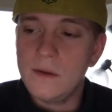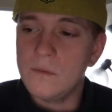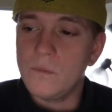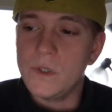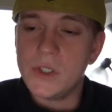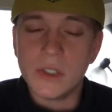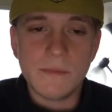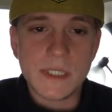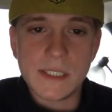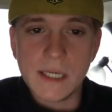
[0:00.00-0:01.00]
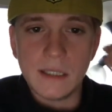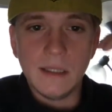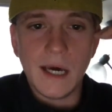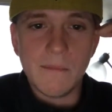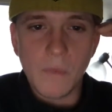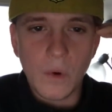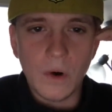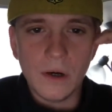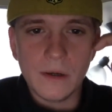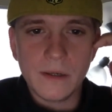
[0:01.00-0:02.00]
we should be seeing a lot
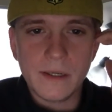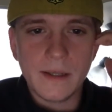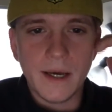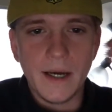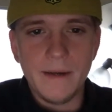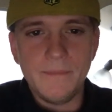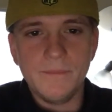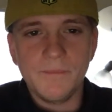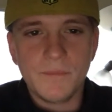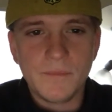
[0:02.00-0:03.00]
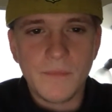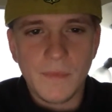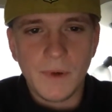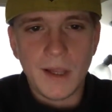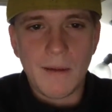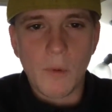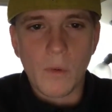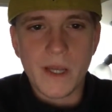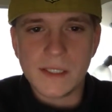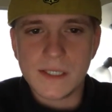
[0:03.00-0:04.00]
more
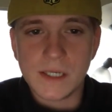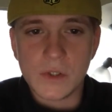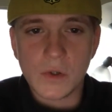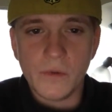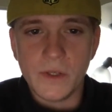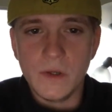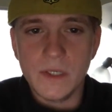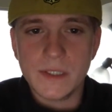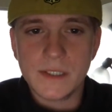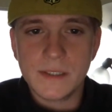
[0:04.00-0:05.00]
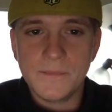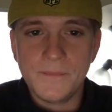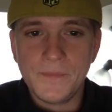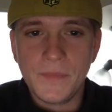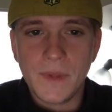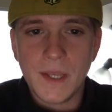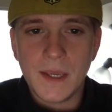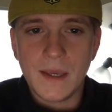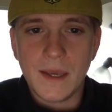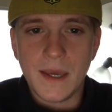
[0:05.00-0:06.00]
ways to control the units
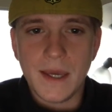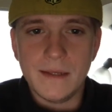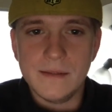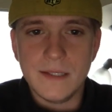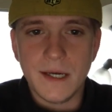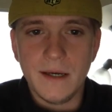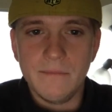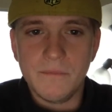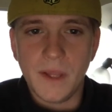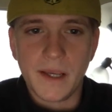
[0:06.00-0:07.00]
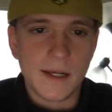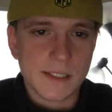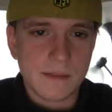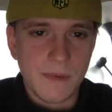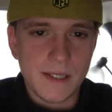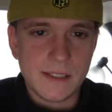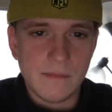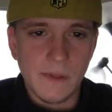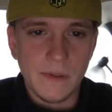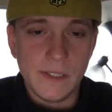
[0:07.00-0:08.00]
and like customize the
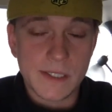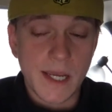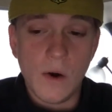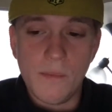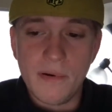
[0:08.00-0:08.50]
abilities. I hope.